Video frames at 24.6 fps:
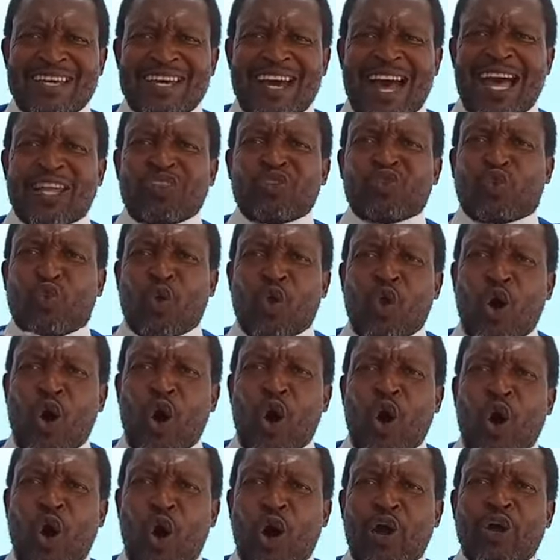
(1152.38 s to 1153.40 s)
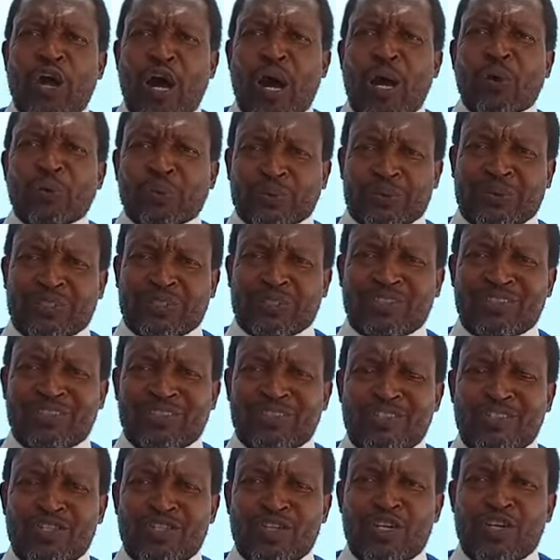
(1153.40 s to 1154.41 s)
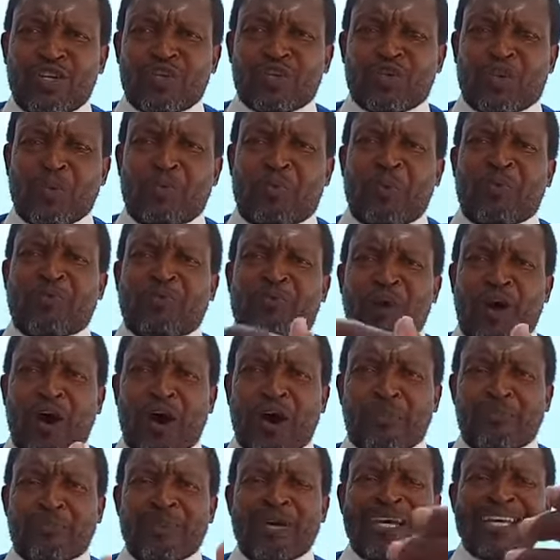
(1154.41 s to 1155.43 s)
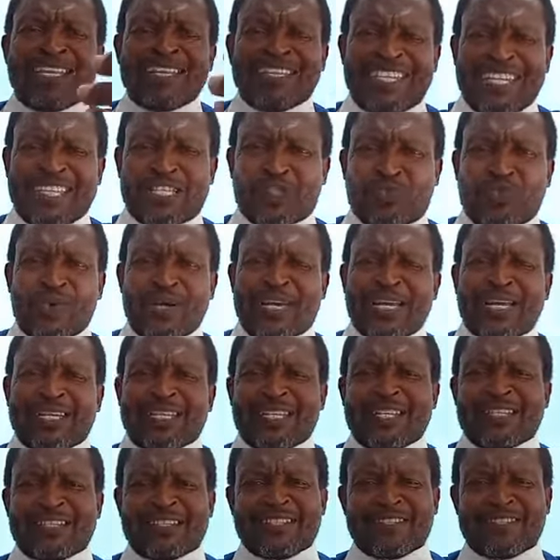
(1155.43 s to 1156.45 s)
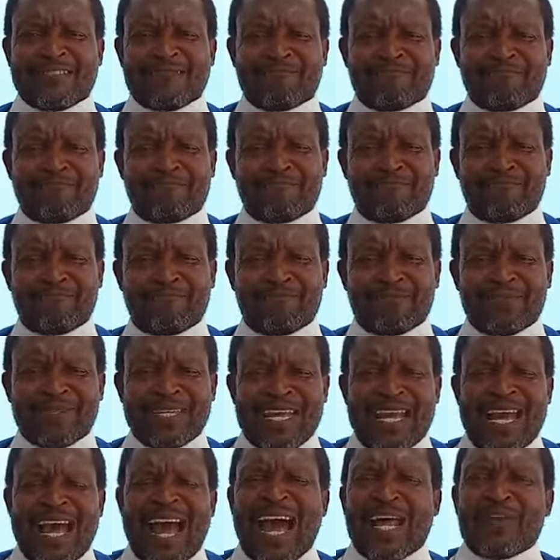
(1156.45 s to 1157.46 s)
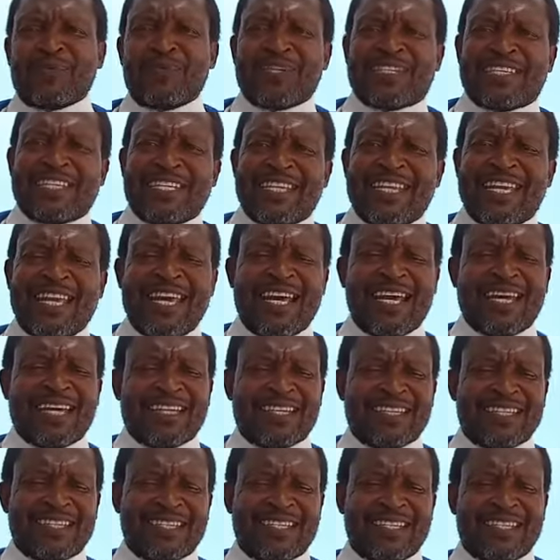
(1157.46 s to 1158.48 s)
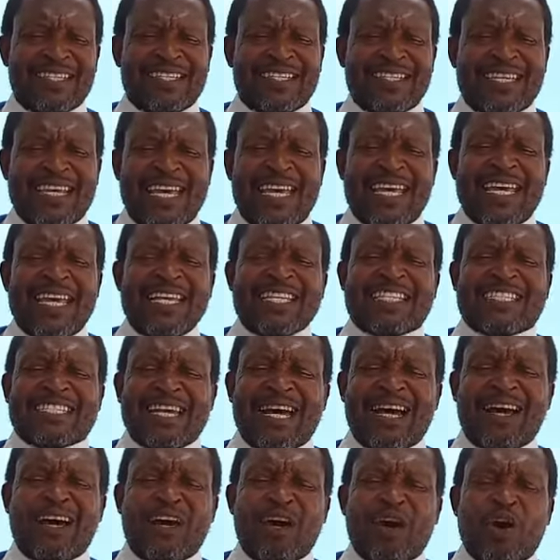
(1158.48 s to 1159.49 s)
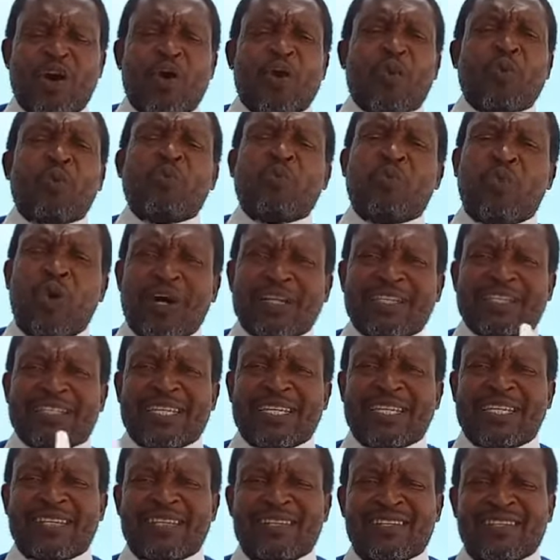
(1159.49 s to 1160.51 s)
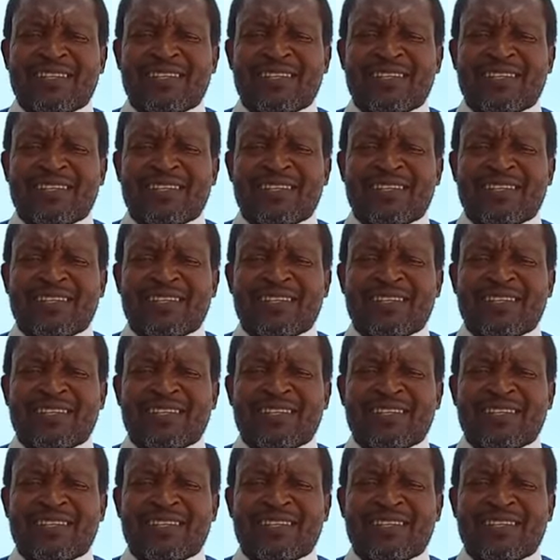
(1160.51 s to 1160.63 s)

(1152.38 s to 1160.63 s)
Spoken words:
and go all out to perform this wickedness. And we see here, Esau wanted